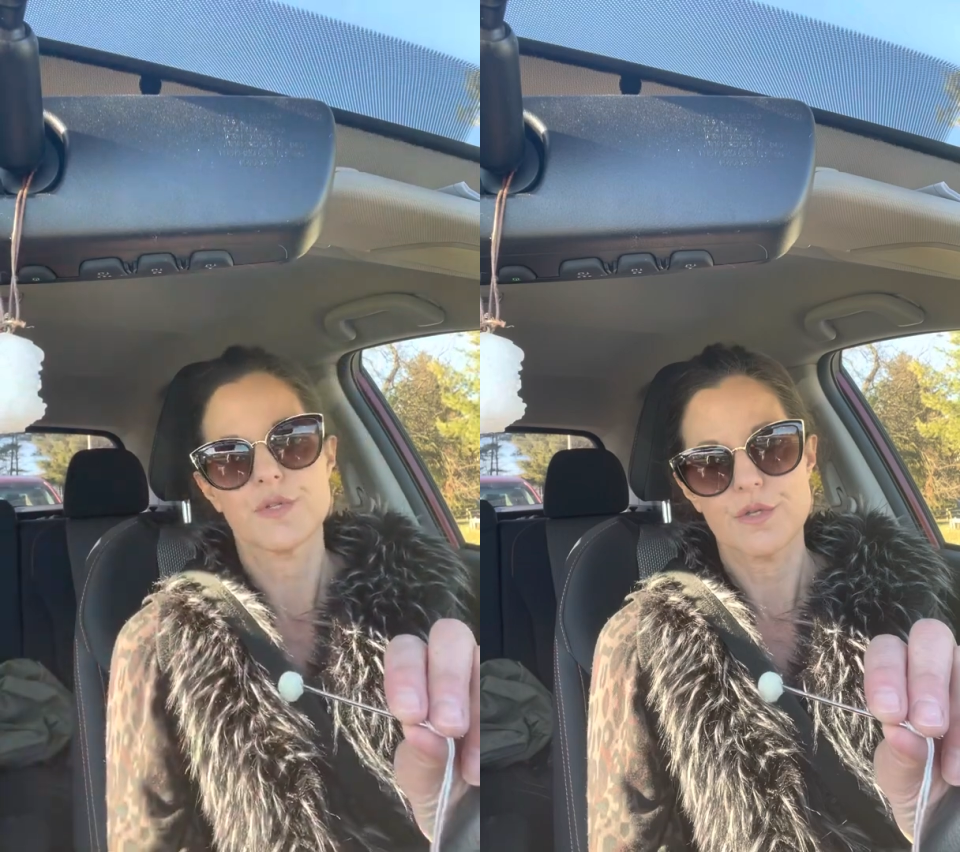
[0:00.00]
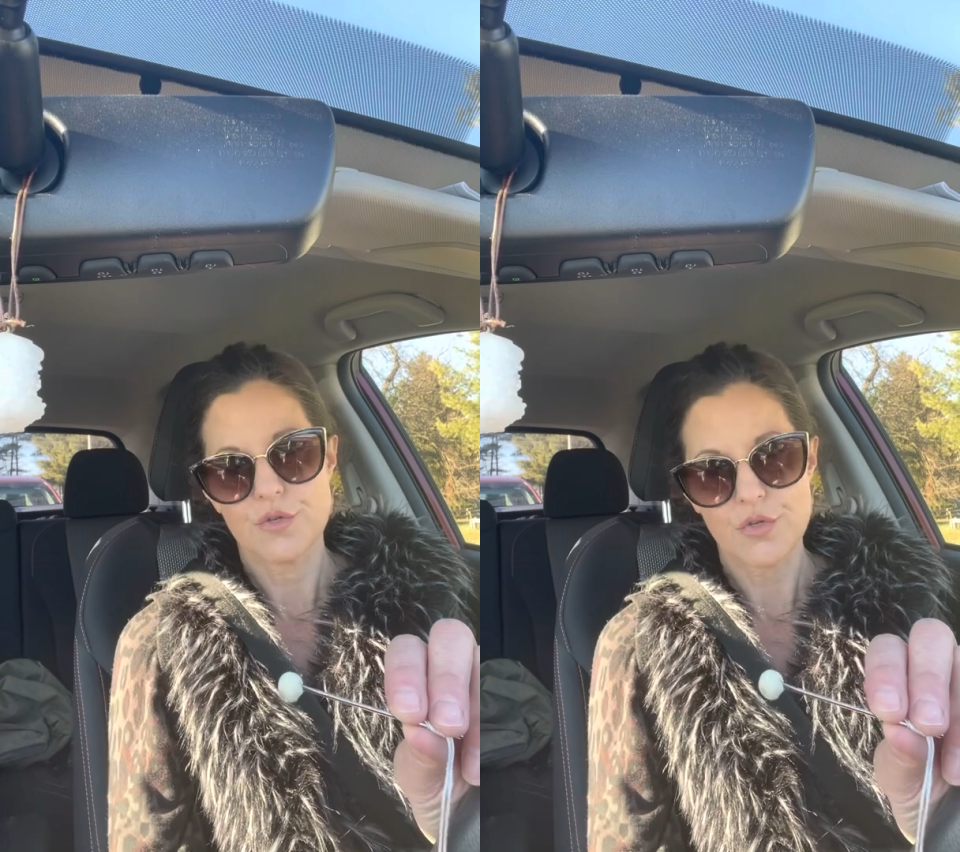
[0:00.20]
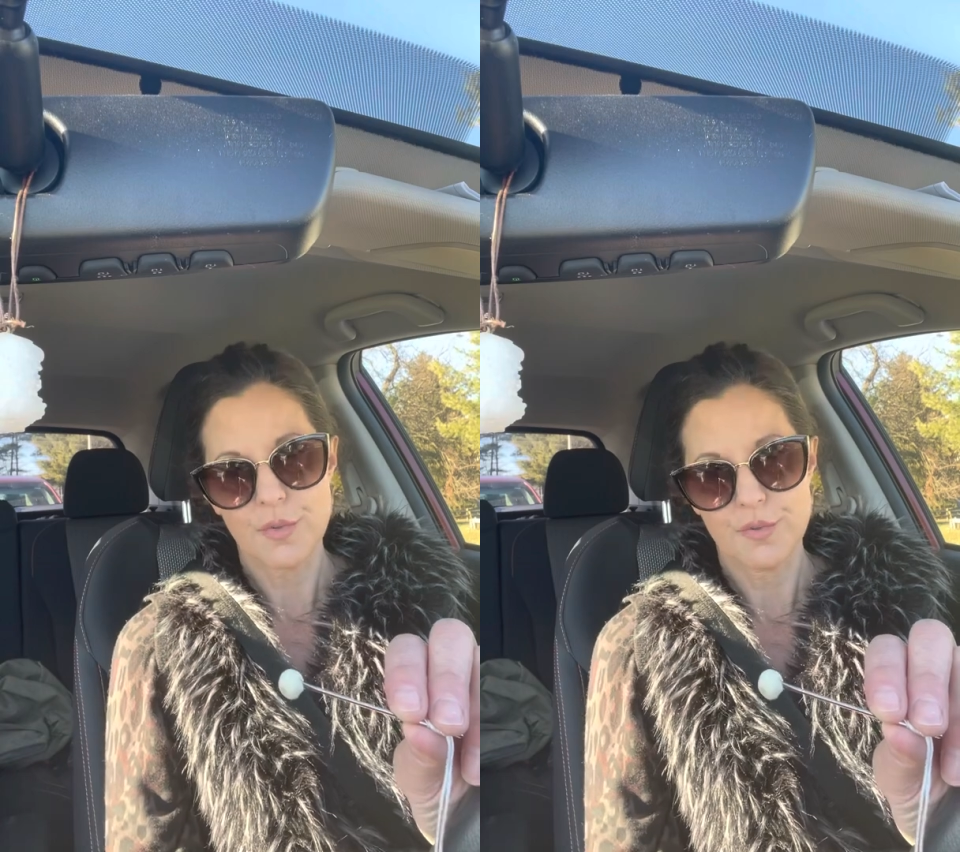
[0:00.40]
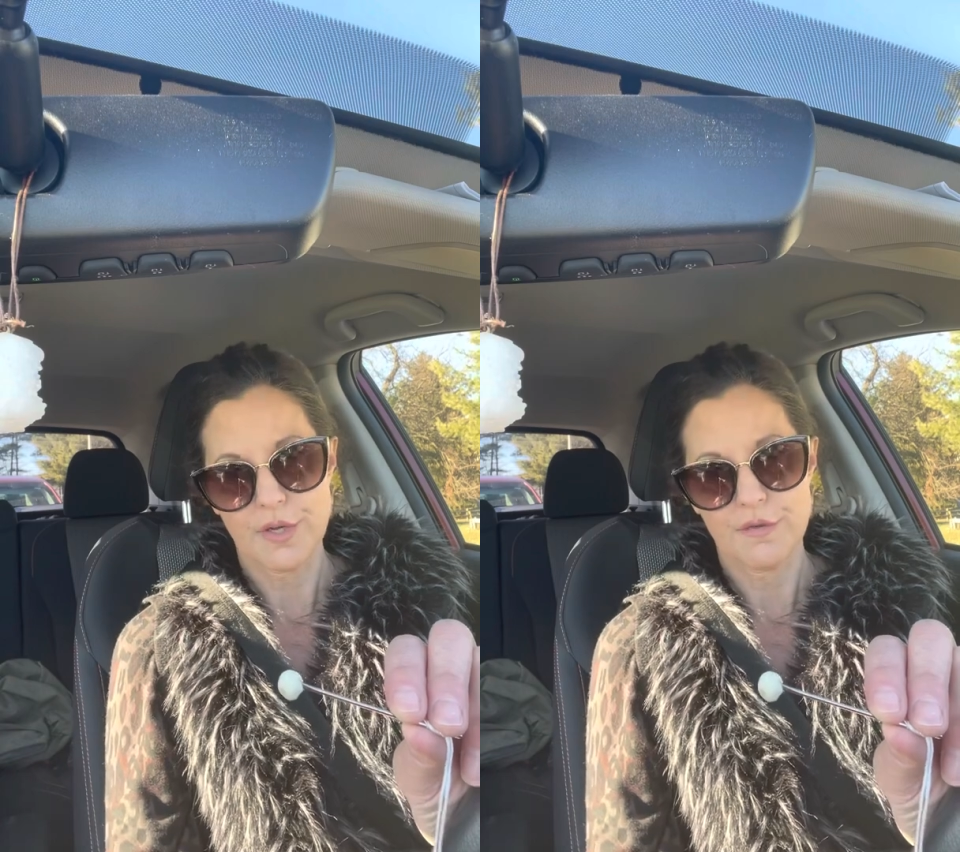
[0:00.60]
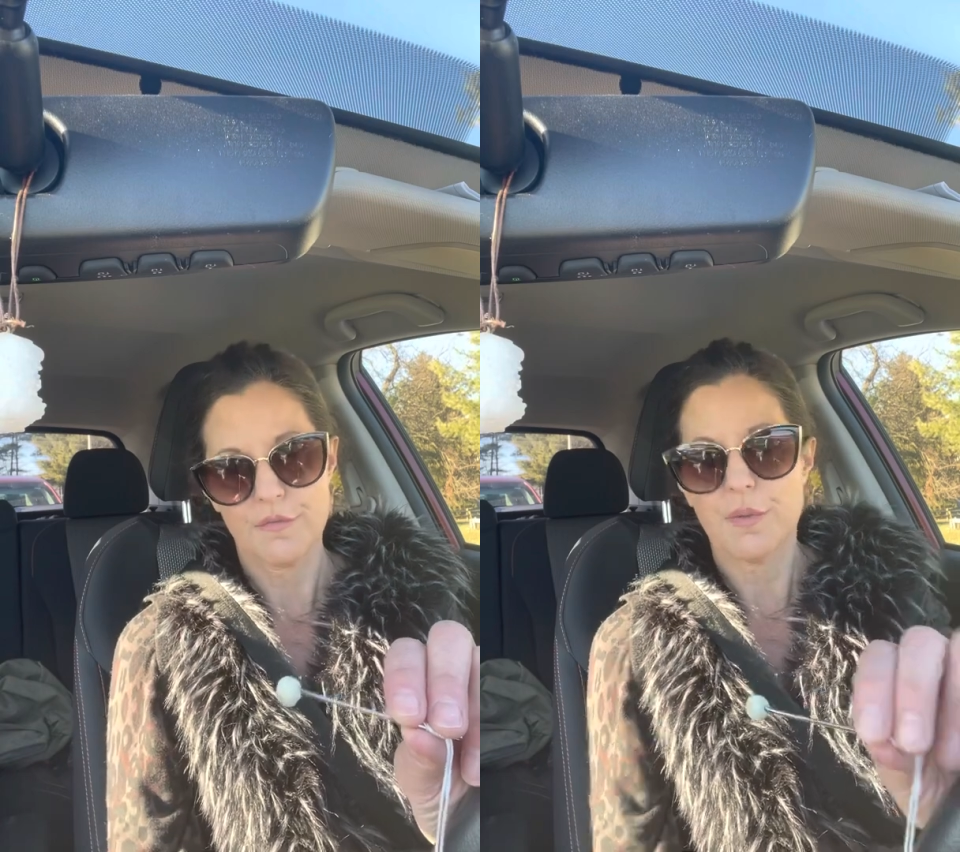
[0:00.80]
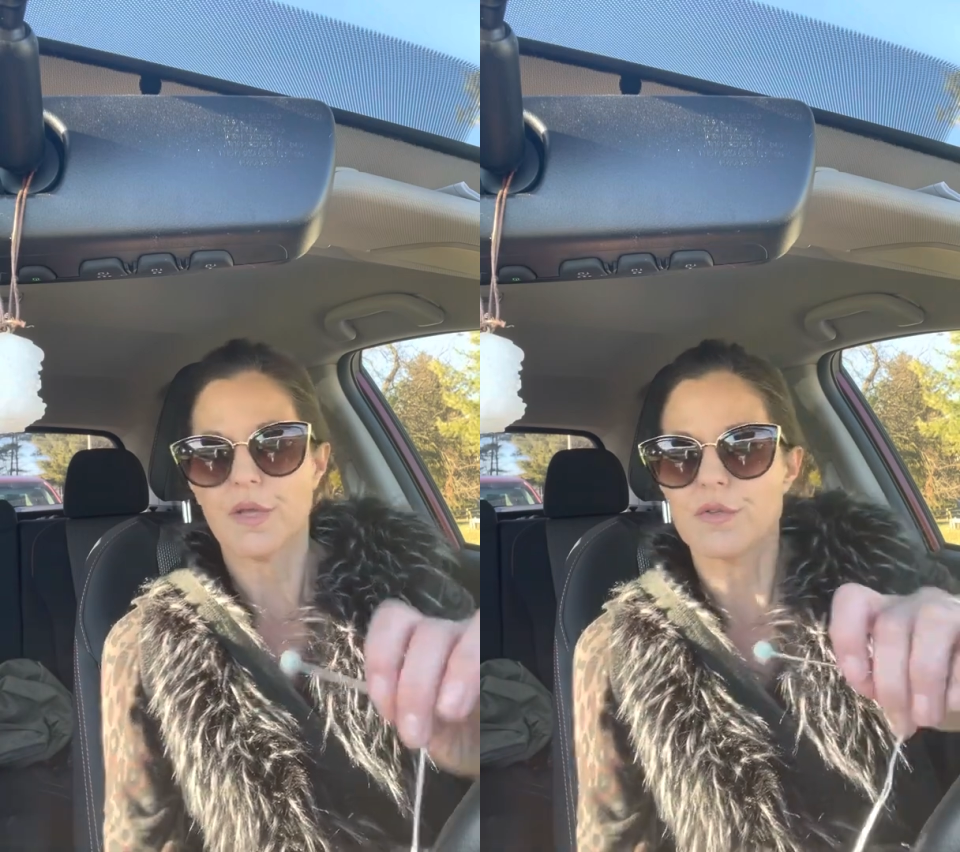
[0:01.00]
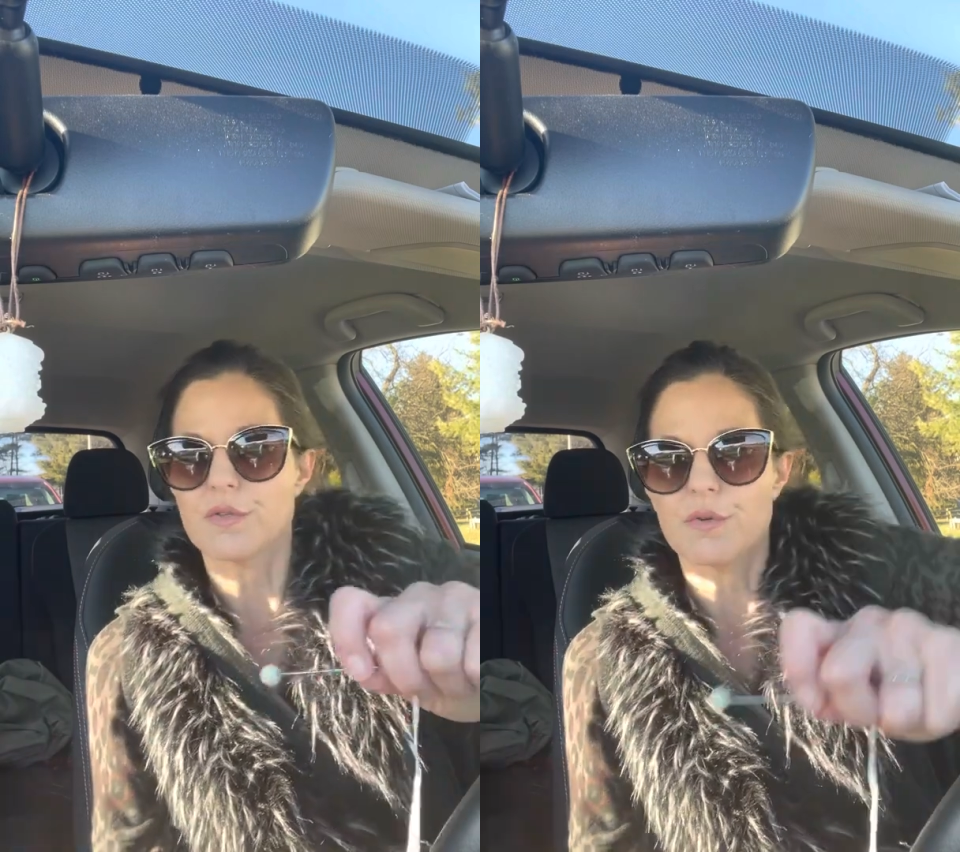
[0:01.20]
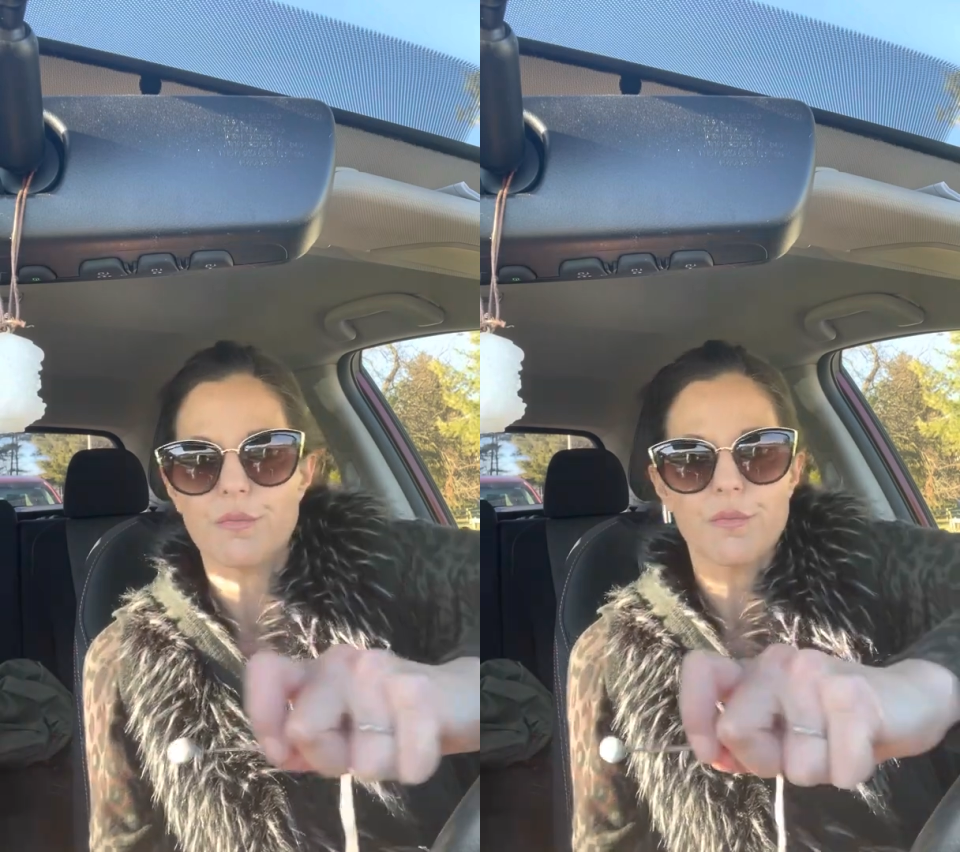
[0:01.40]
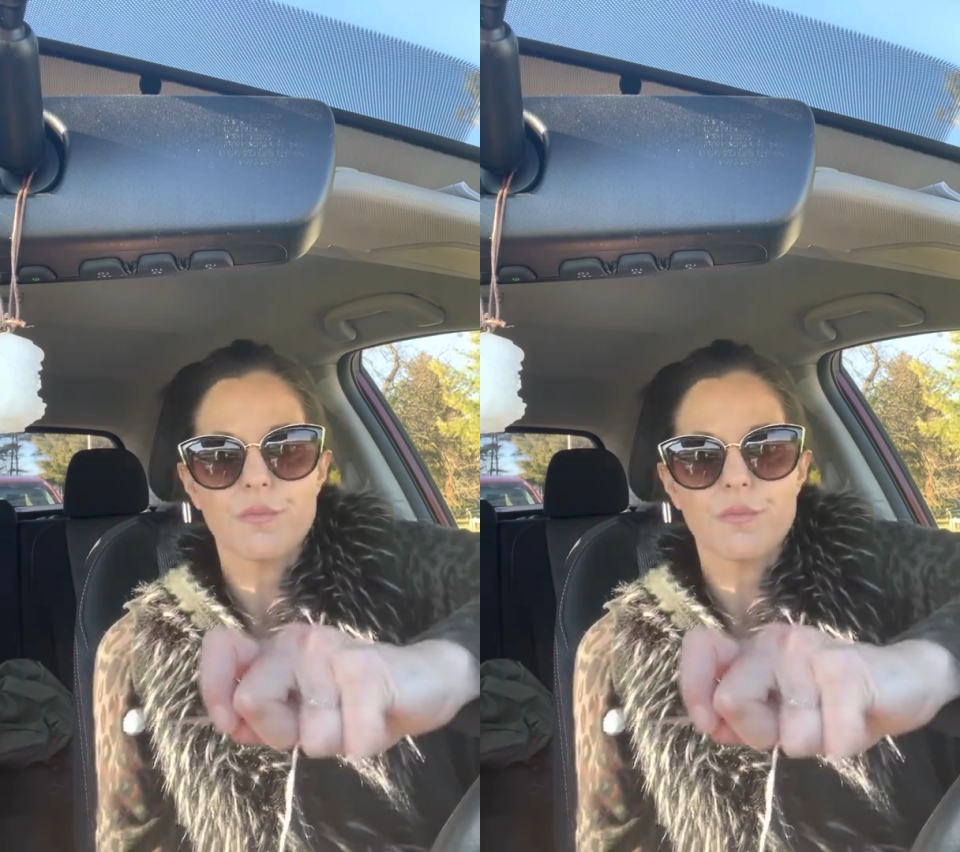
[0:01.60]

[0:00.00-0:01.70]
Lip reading: than a sharp knife, because you're